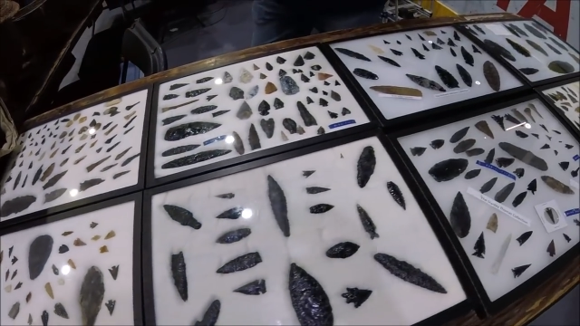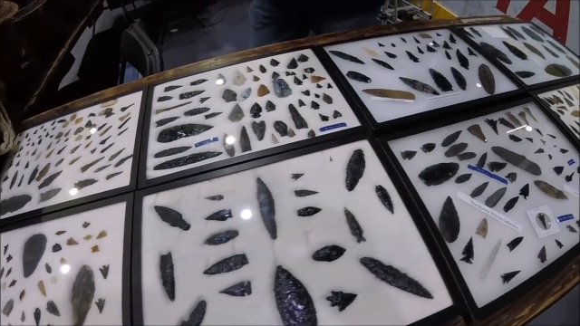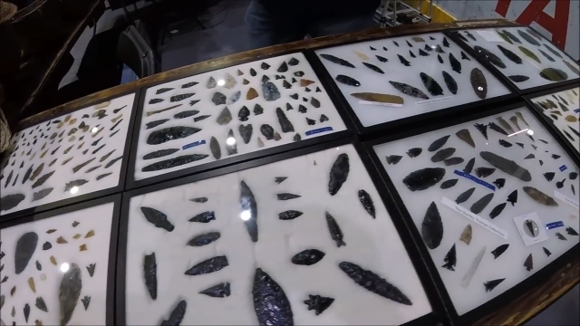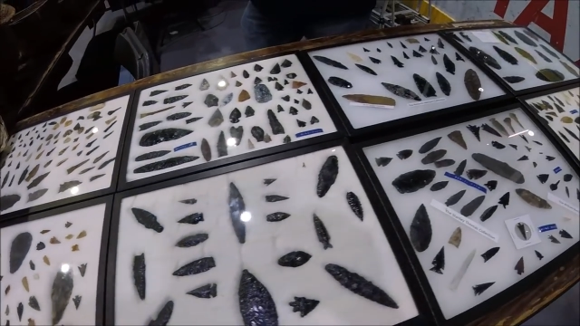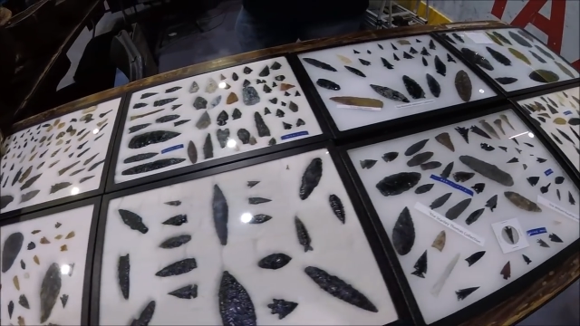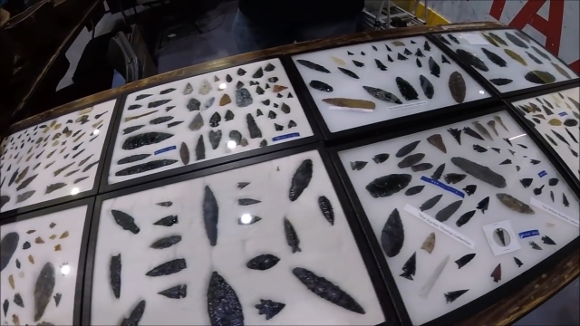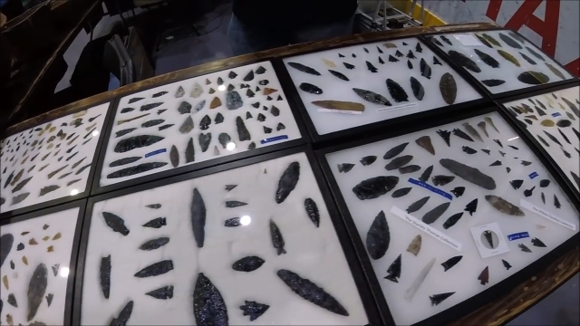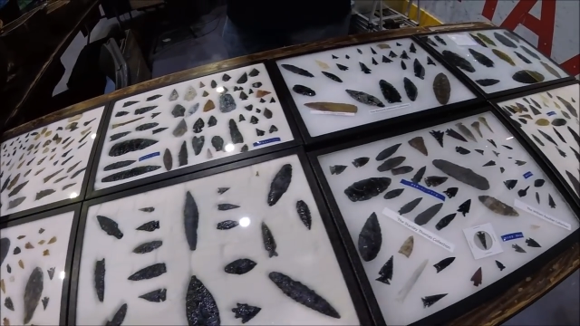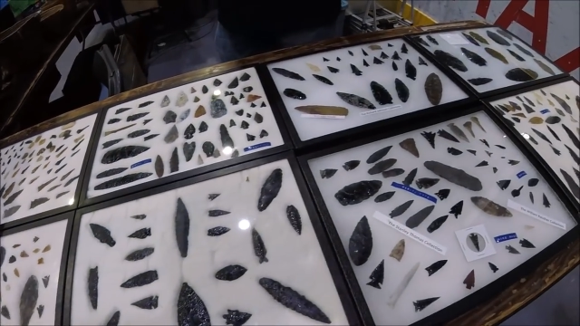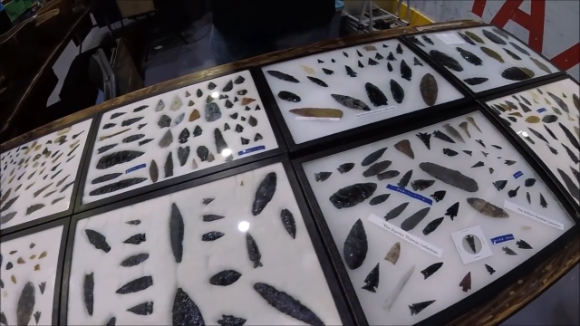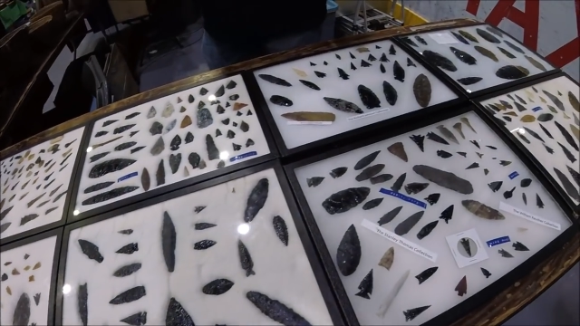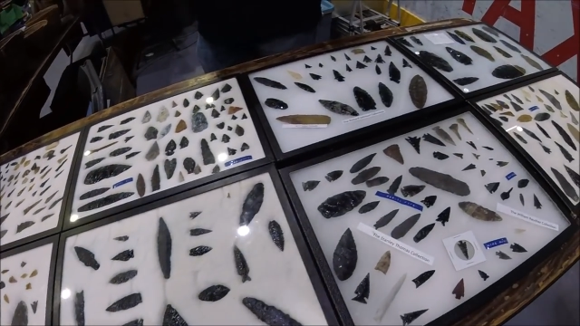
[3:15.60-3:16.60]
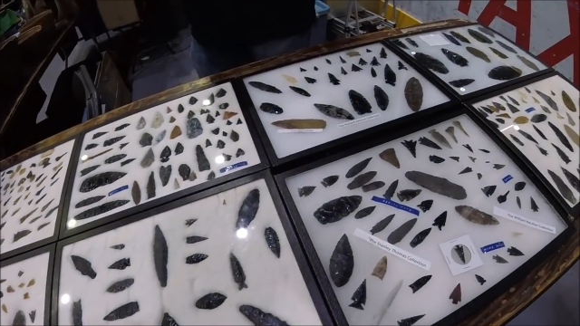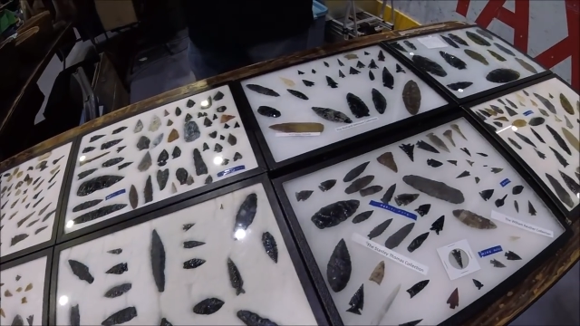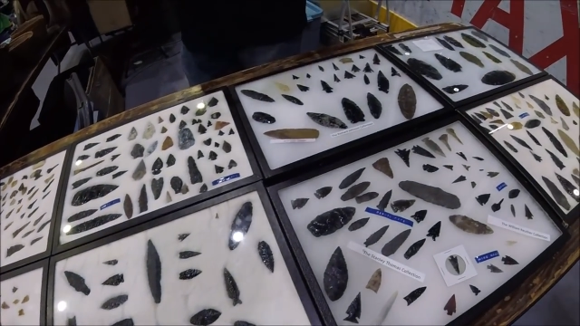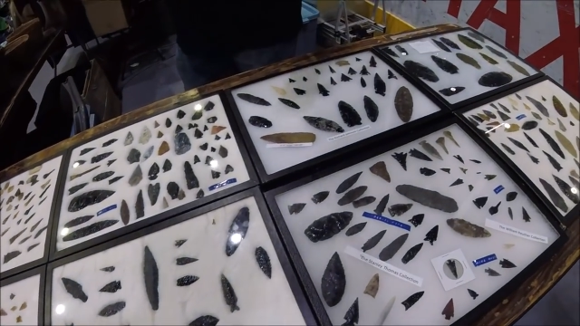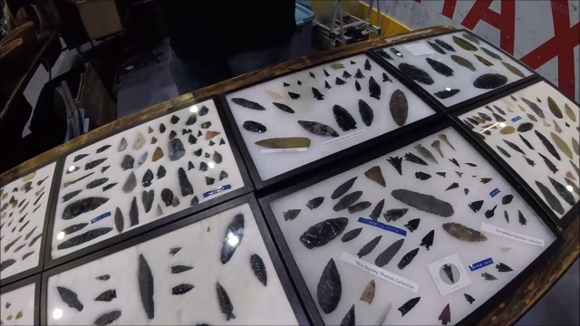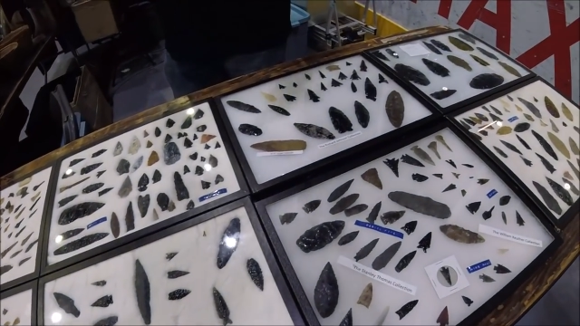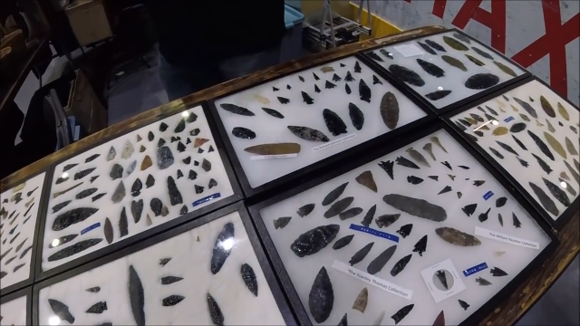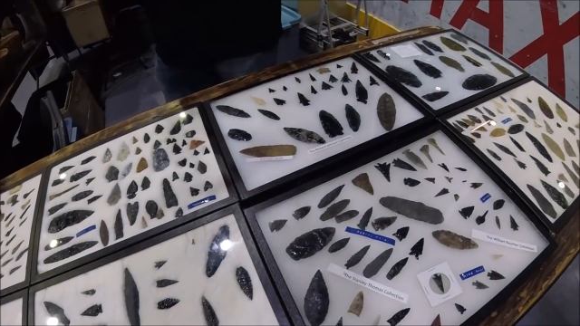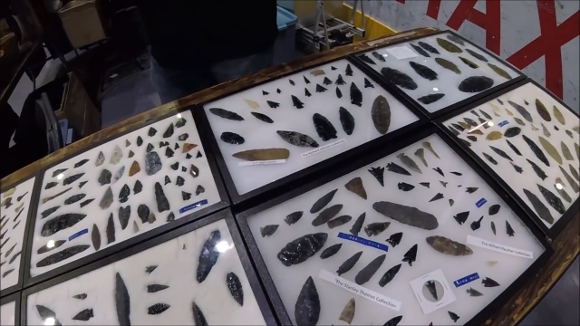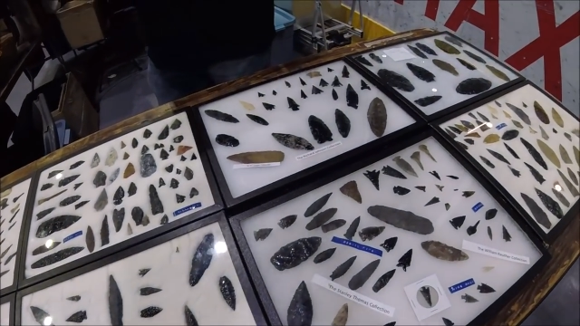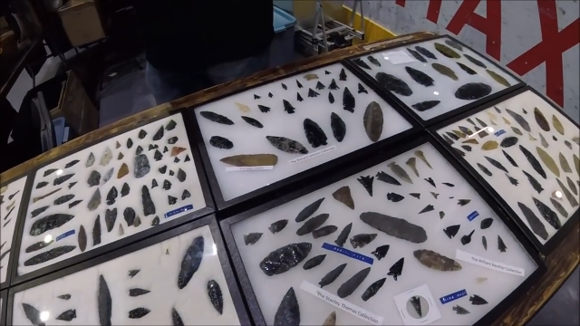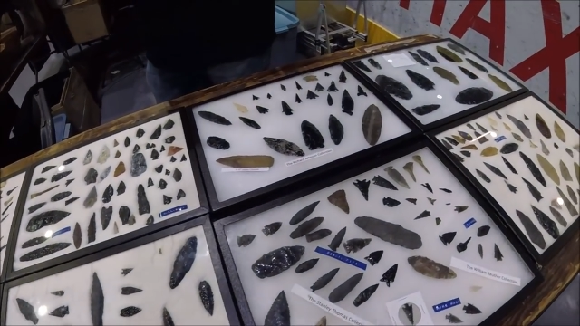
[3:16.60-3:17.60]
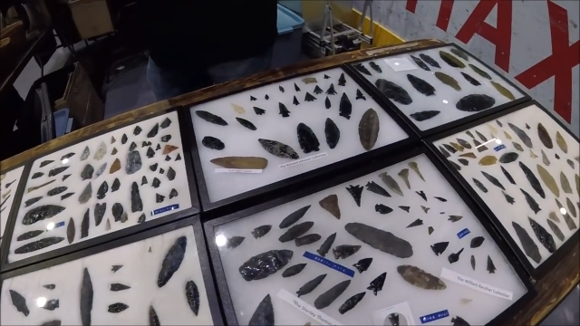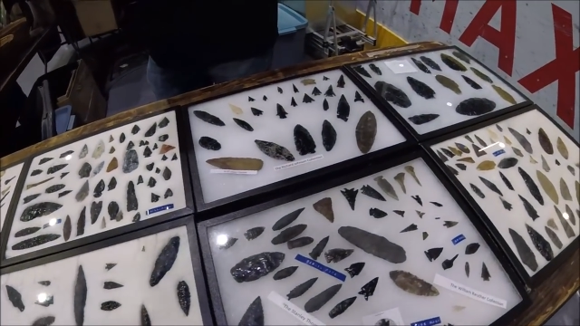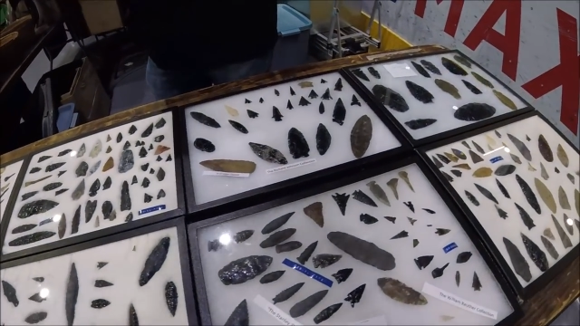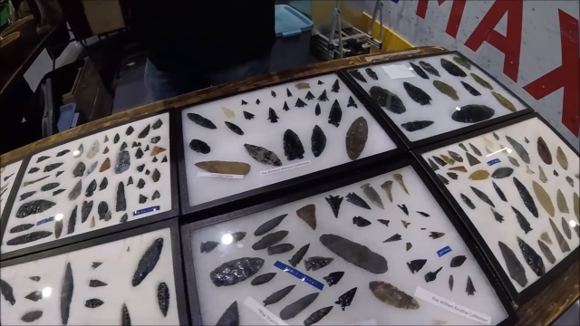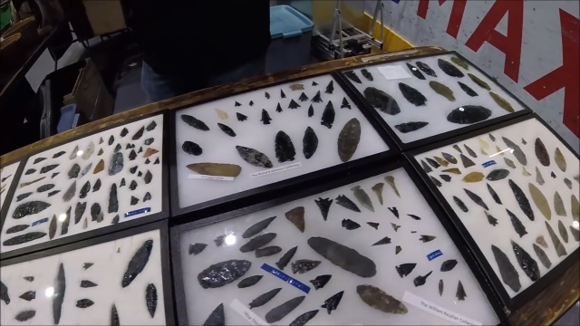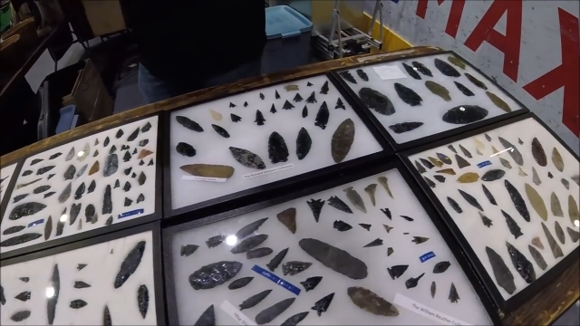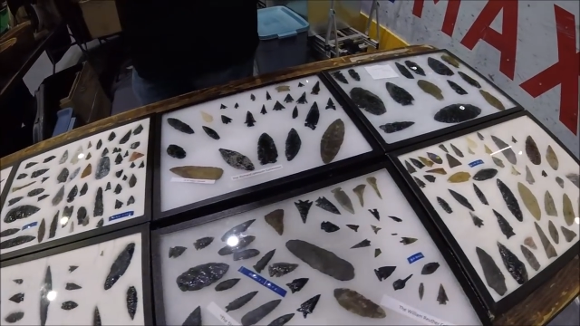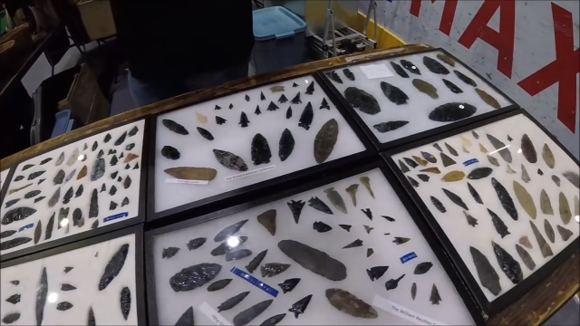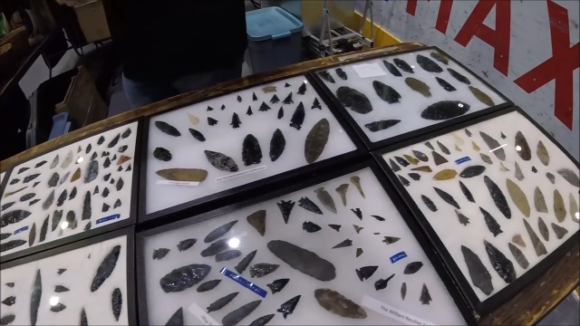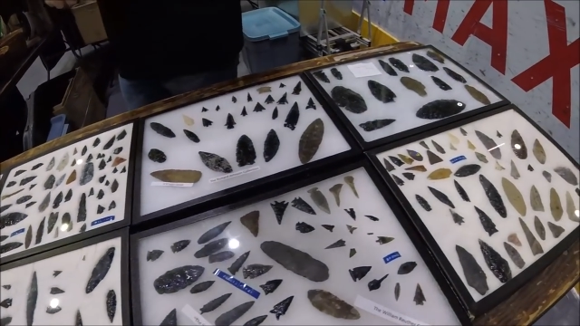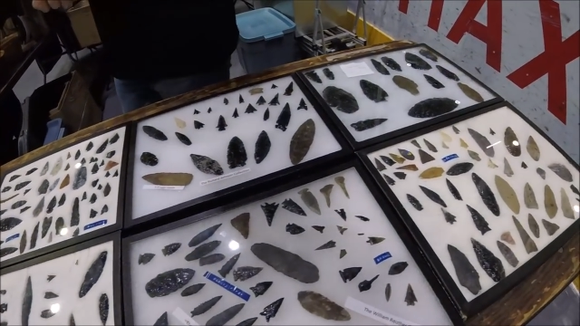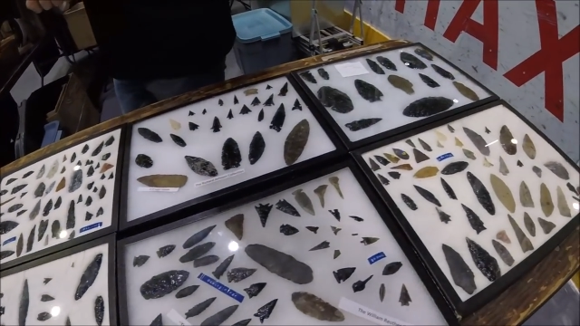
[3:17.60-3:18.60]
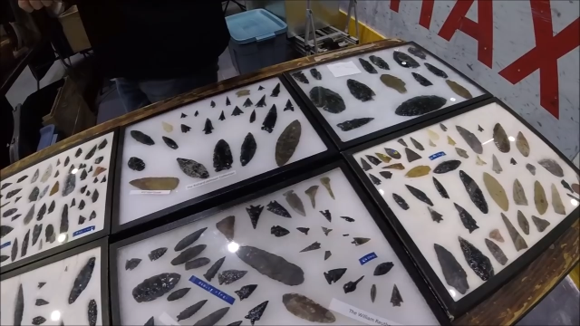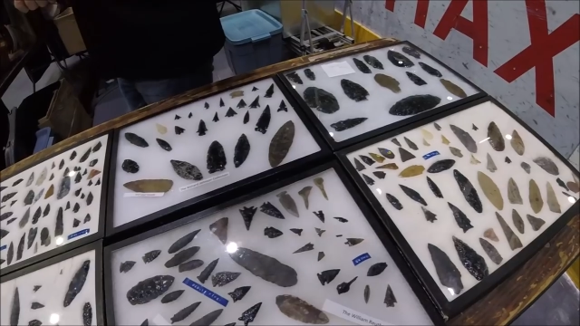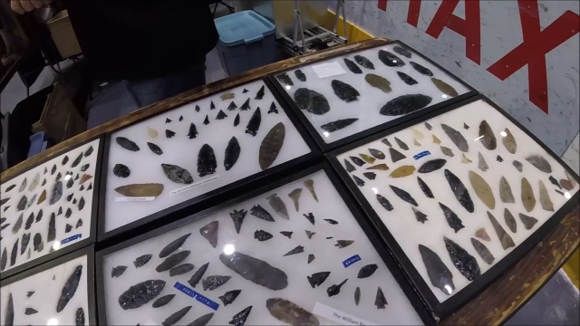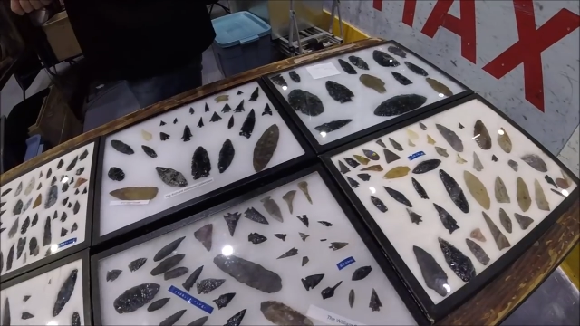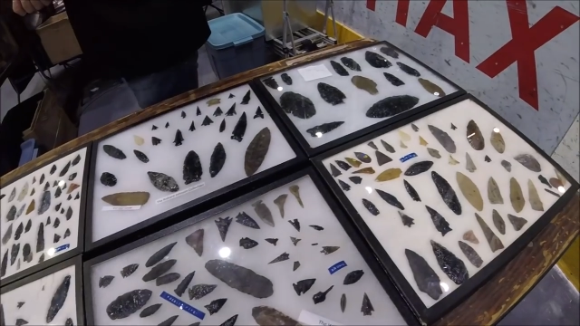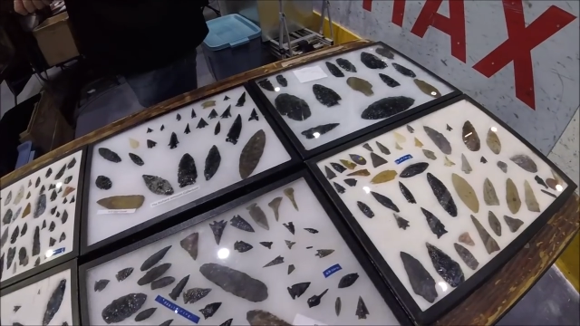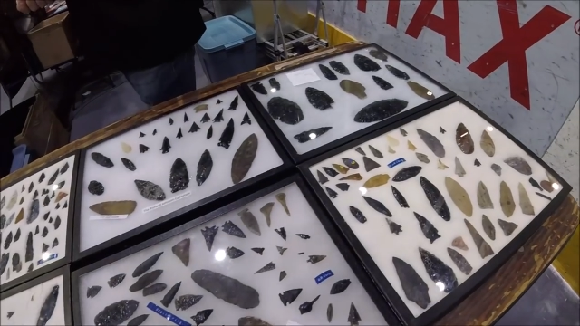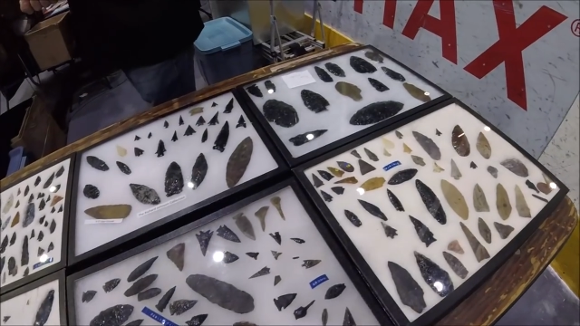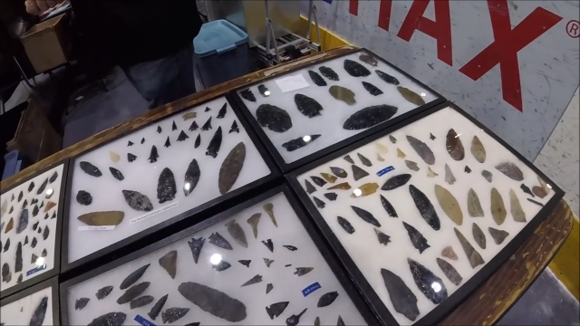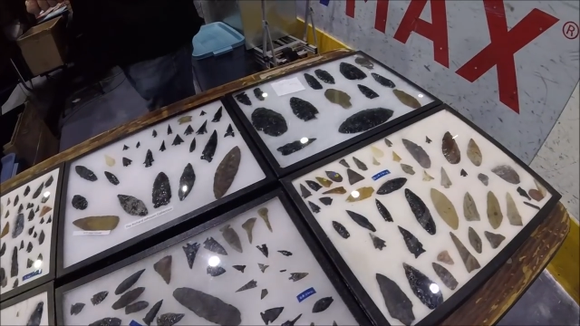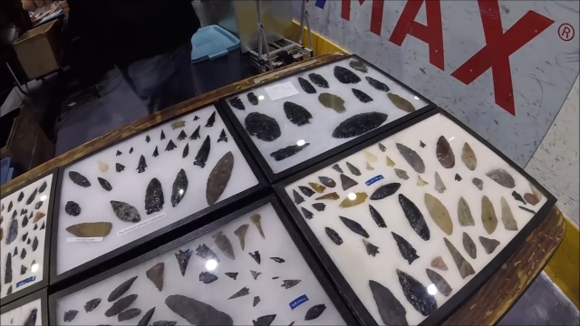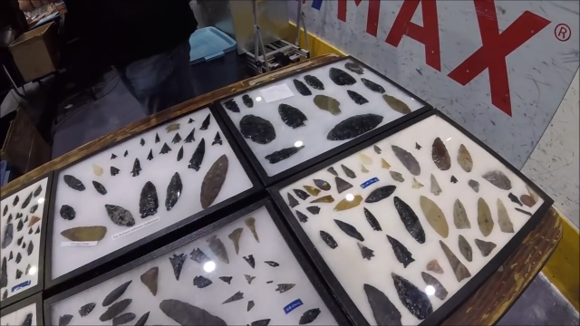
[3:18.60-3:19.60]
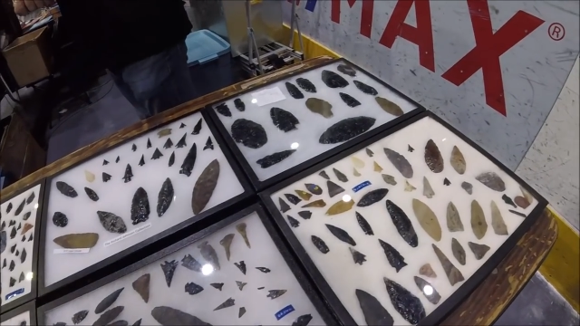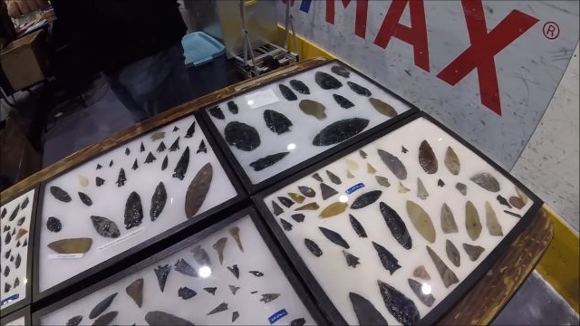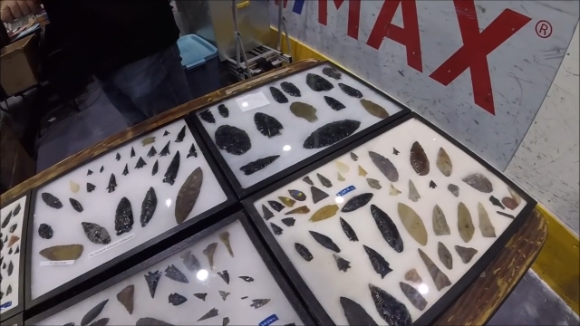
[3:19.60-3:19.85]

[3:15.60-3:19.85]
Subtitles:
Nobody's mouth can be seen.